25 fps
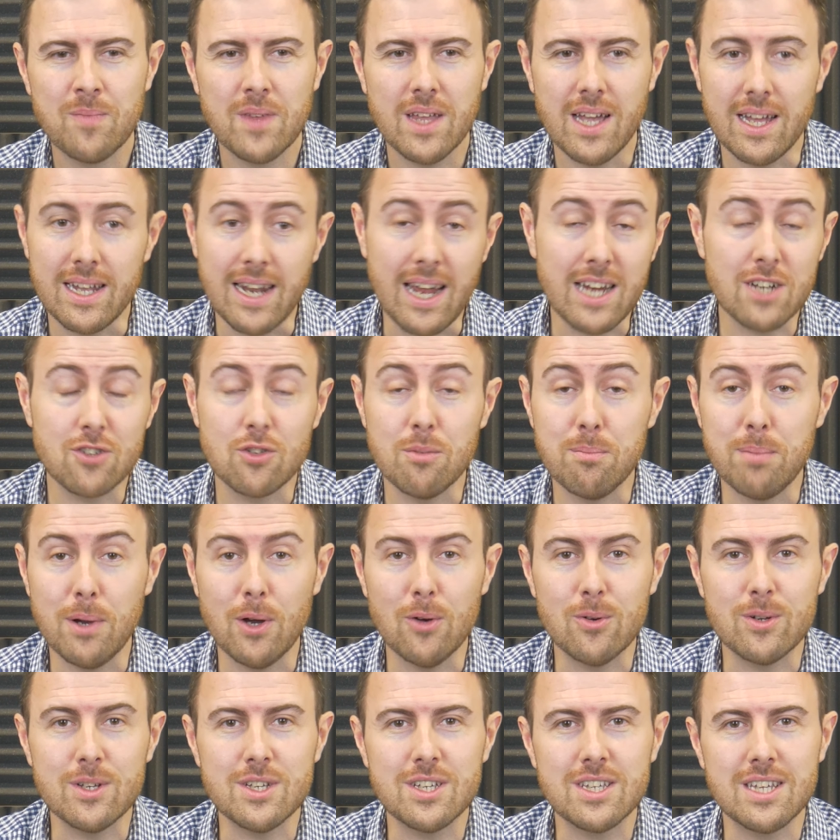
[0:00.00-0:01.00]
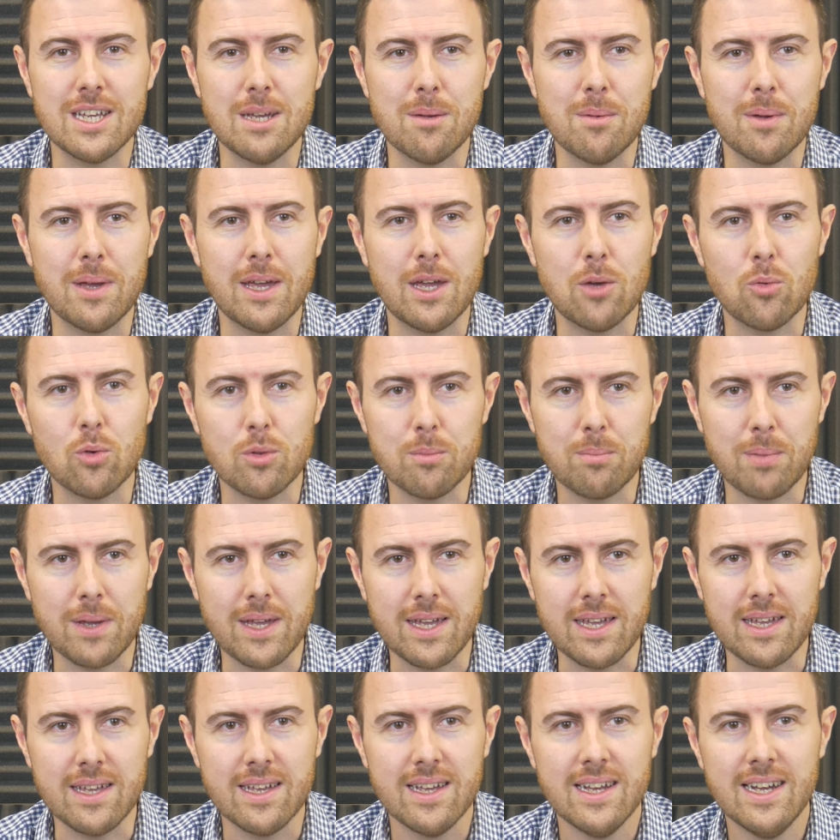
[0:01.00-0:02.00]
An extra bonus tip here would
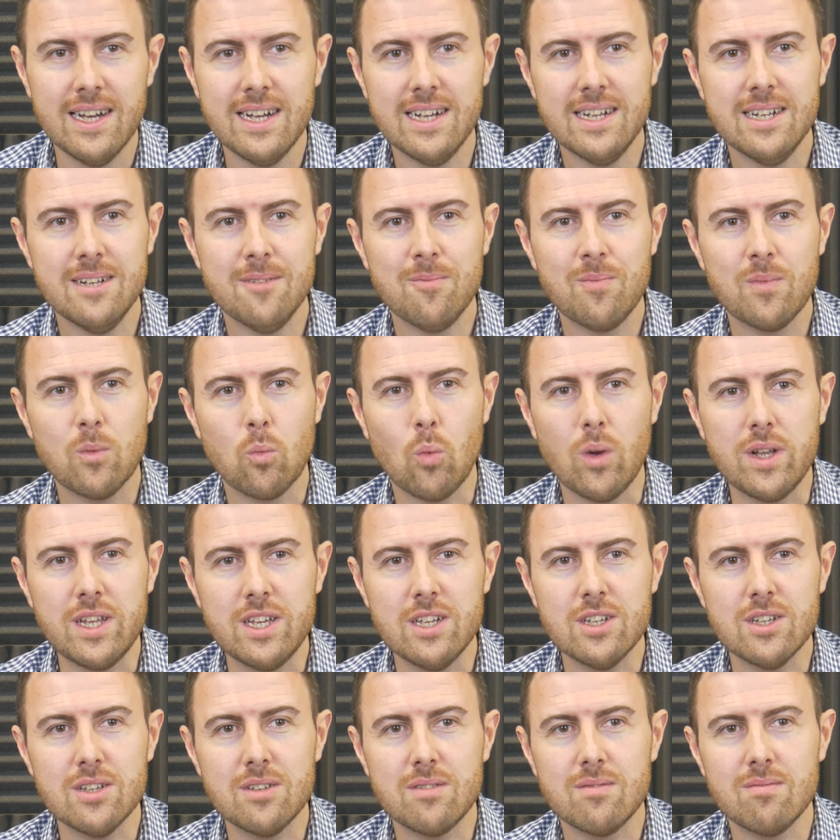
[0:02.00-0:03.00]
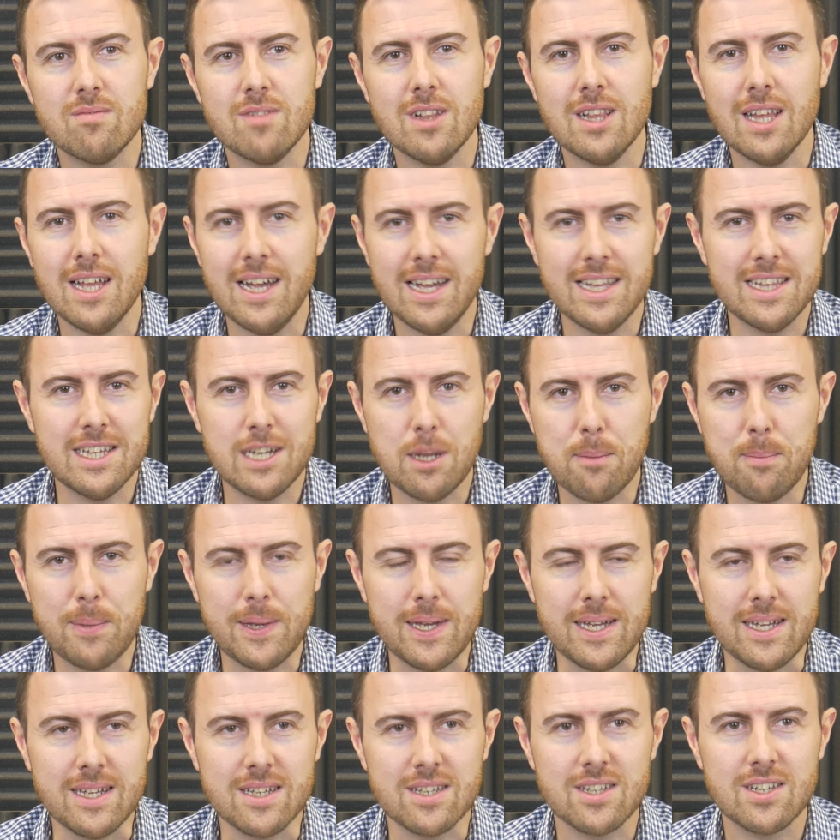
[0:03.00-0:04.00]
be, when you're learning a
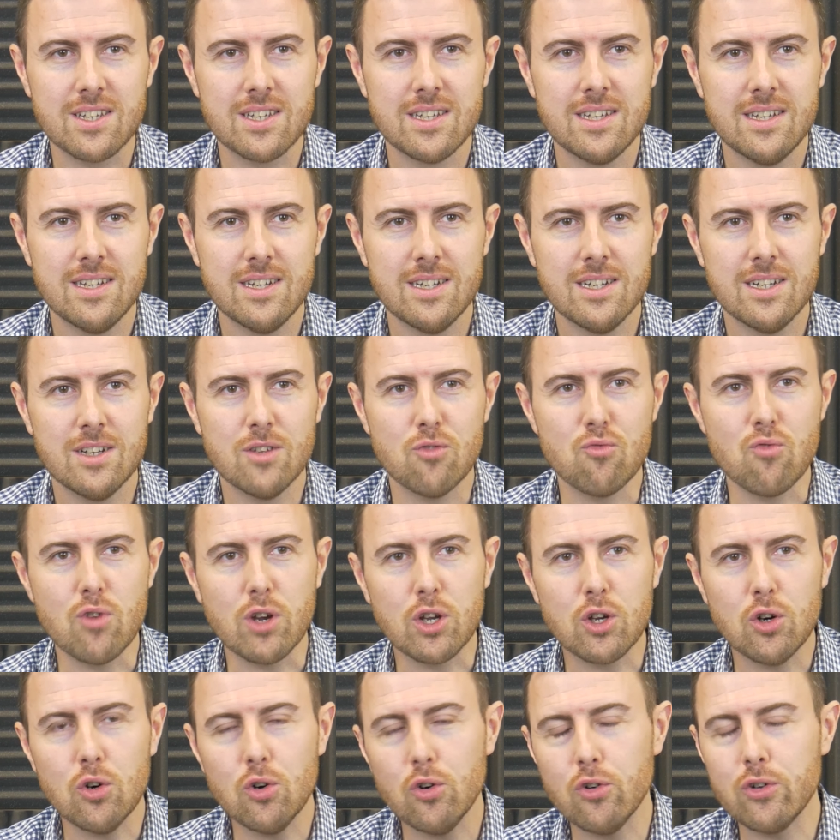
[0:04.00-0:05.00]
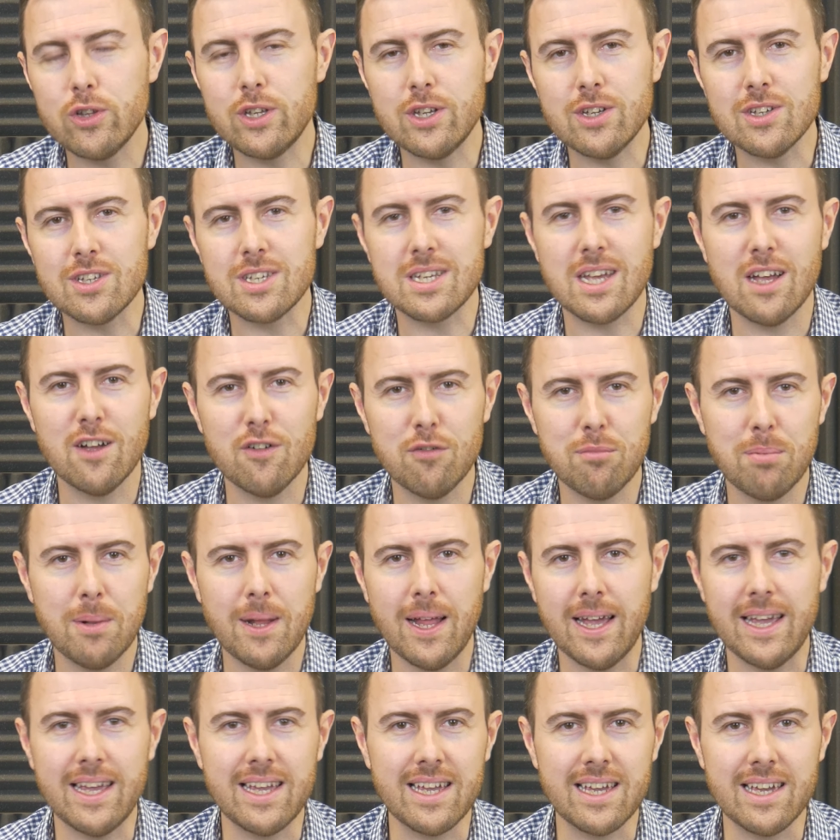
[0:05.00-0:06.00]
piece, record yourself
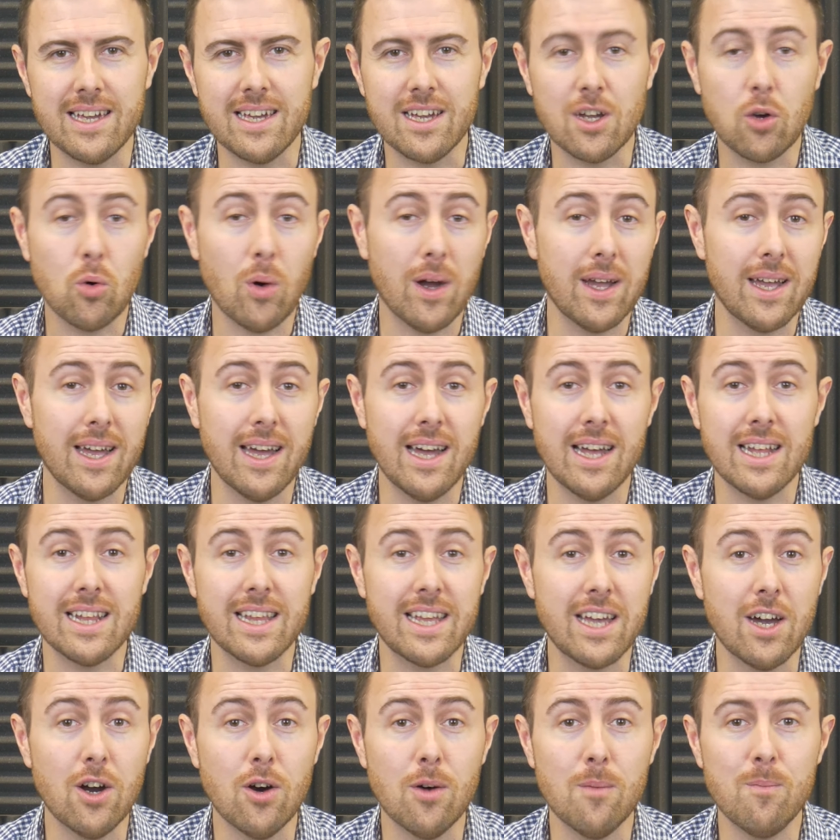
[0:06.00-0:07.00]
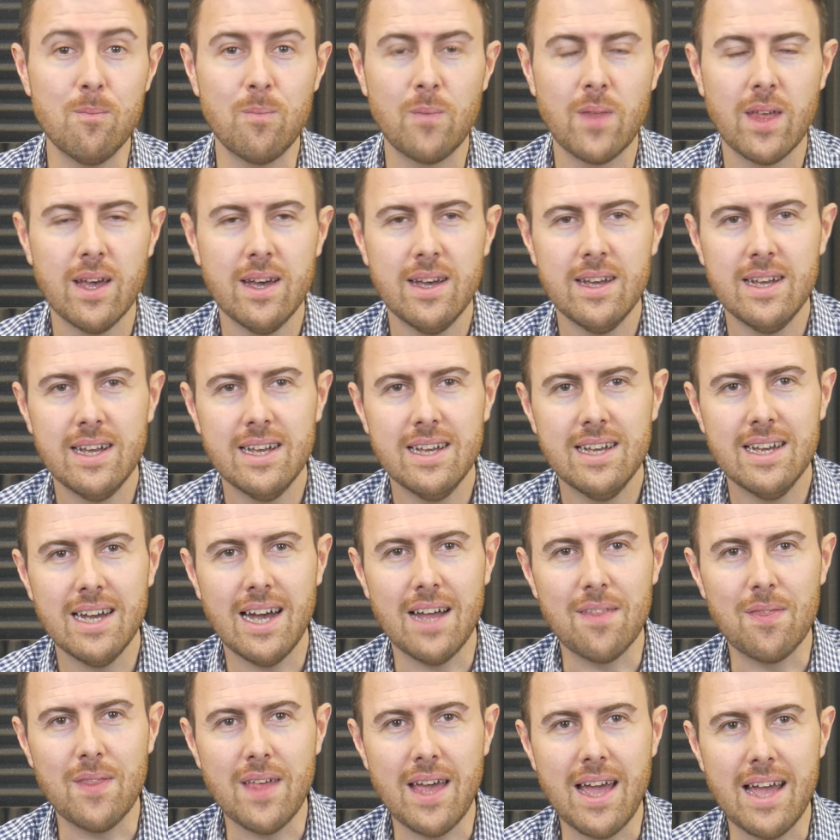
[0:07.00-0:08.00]
playing it quite early on.
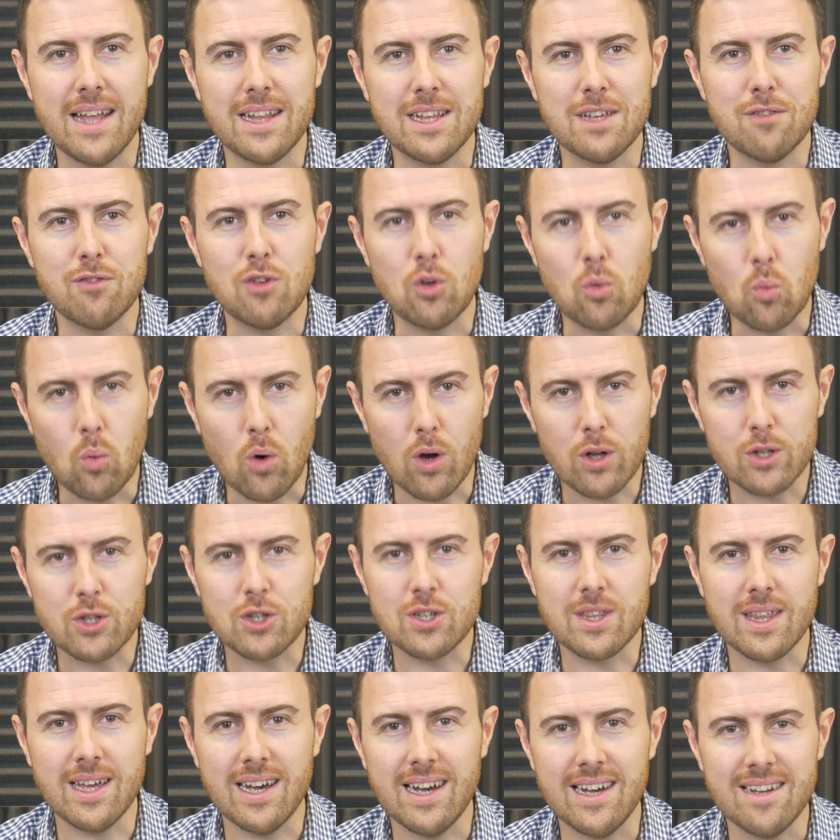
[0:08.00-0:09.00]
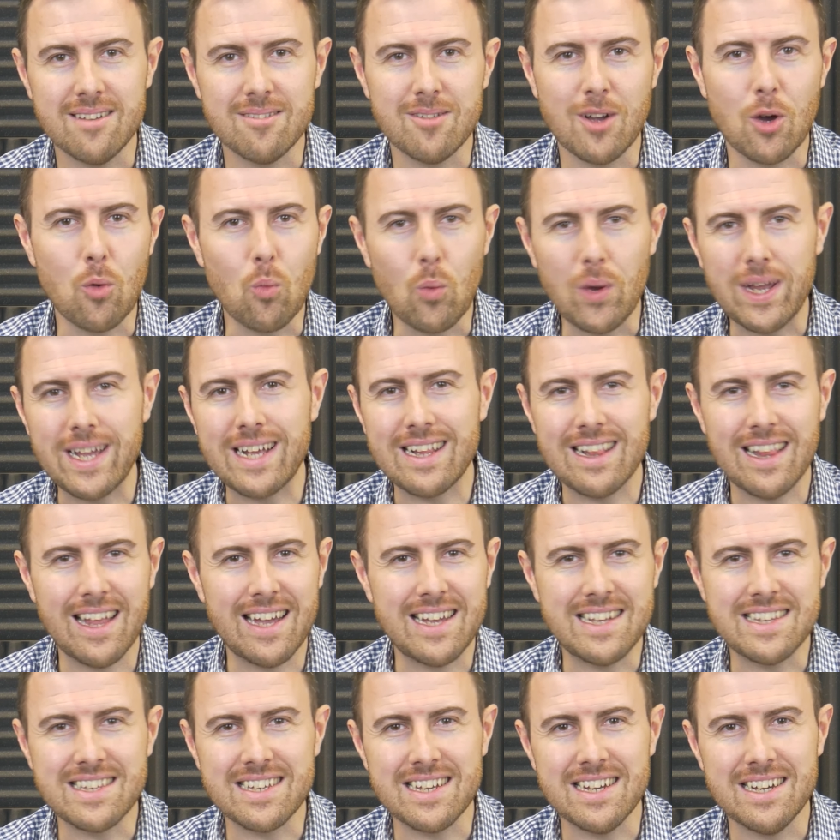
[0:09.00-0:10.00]
And then if you watch that a week
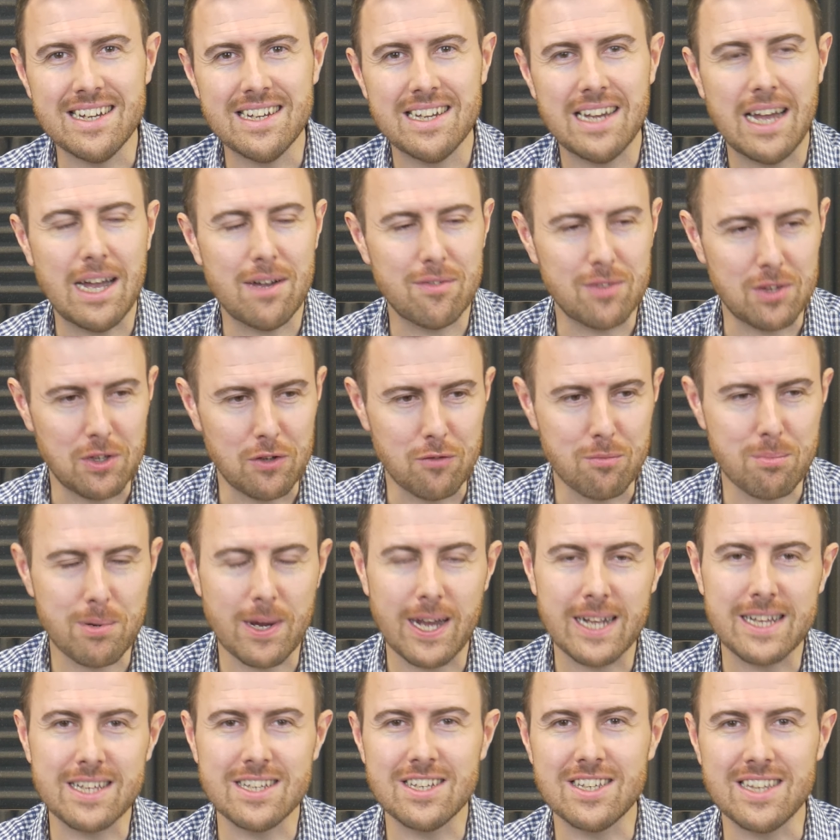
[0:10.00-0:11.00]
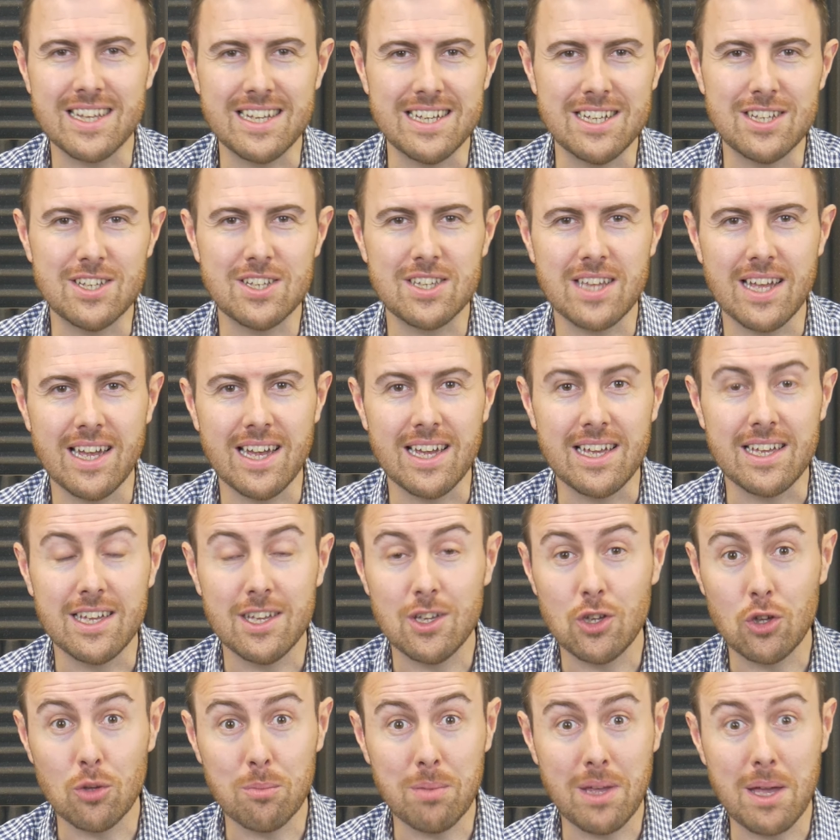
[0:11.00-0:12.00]
later after you've practiced it each day,
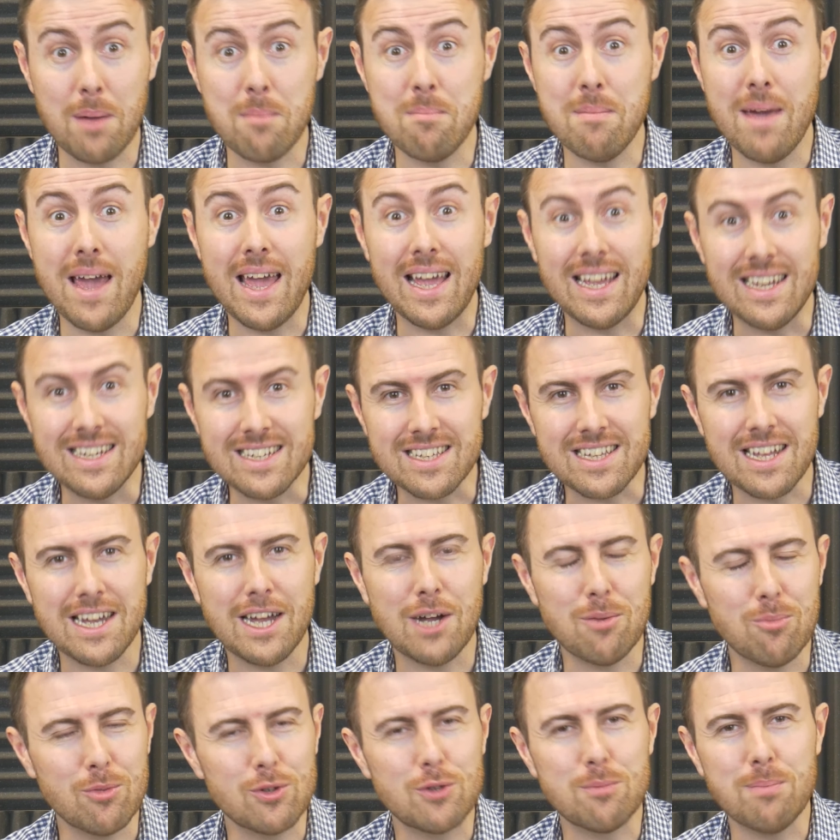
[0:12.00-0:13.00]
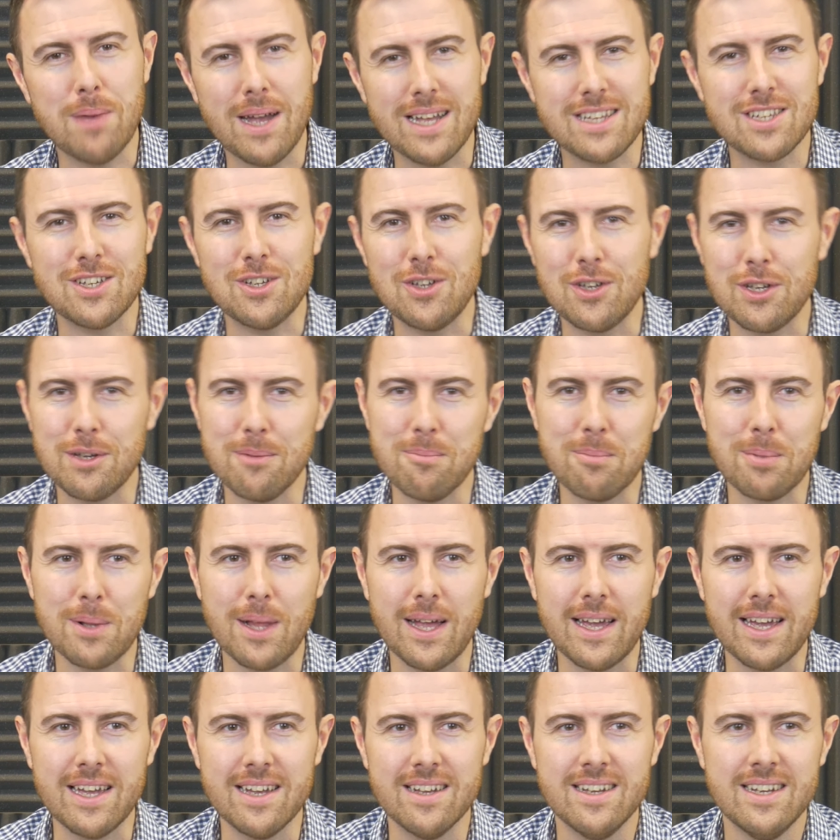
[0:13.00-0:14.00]
you'll be amazed at how much better you can
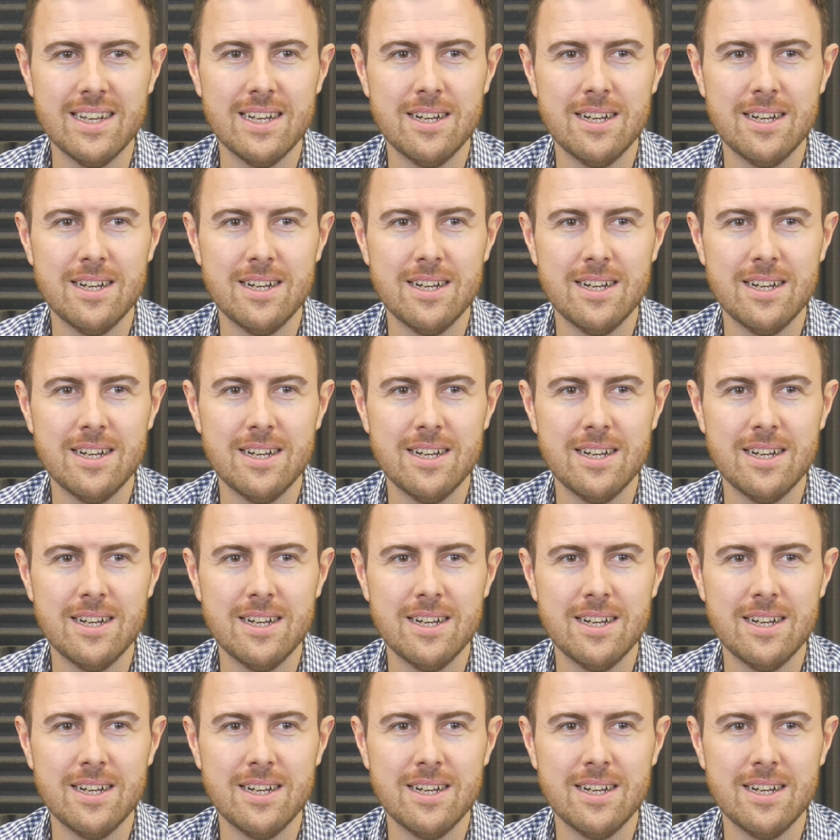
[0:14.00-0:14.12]
play it.